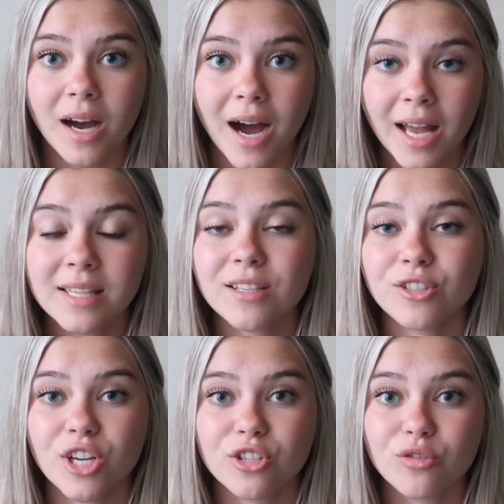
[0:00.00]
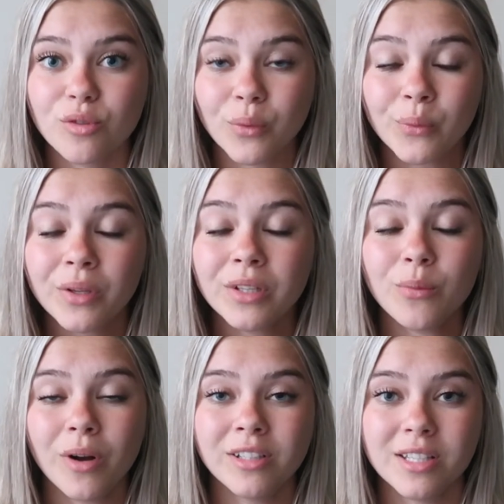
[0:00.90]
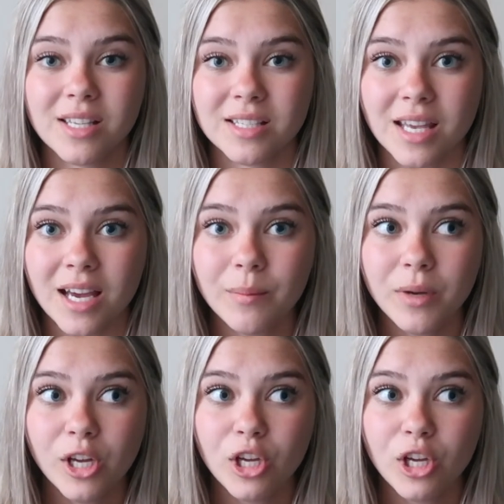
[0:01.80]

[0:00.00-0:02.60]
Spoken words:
I suggest doing really well on this exam,